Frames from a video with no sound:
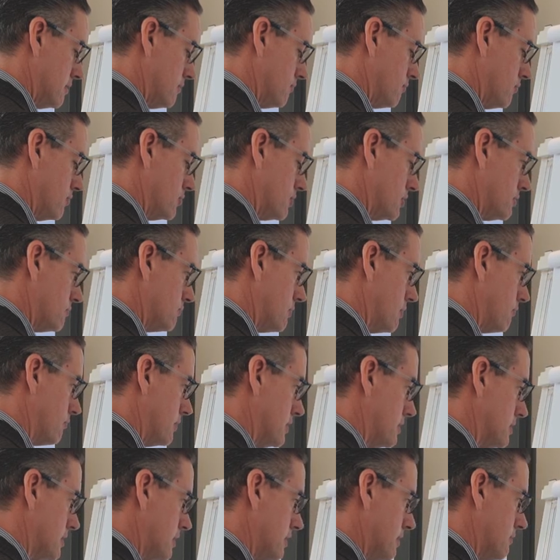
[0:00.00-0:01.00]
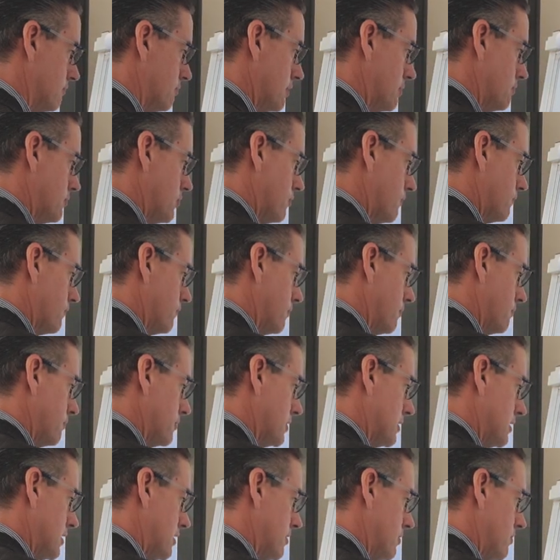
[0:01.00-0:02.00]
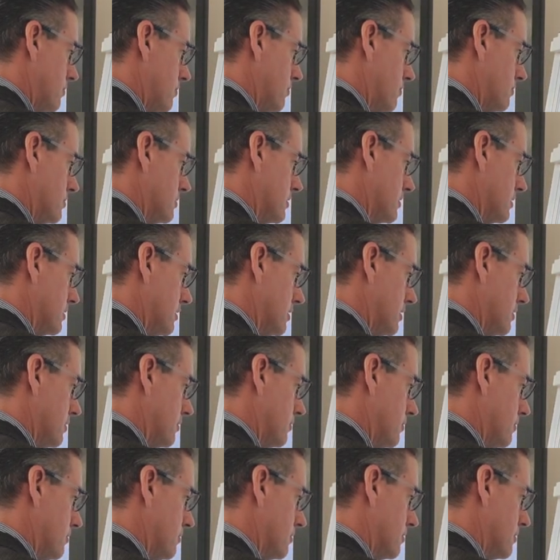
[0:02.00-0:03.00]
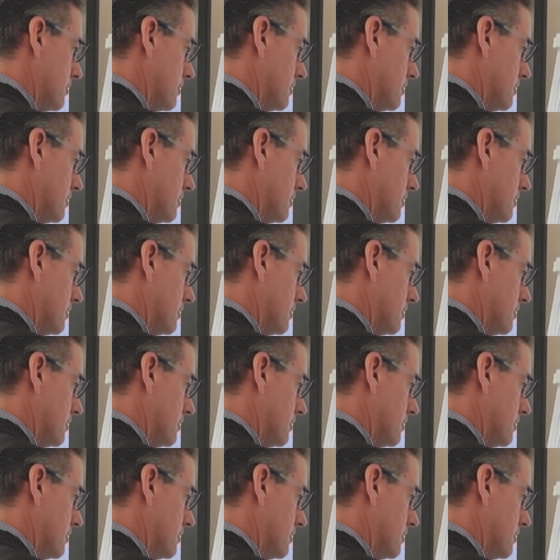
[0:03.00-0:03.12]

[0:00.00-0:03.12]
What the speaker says: which is what we did. We moved from here to here.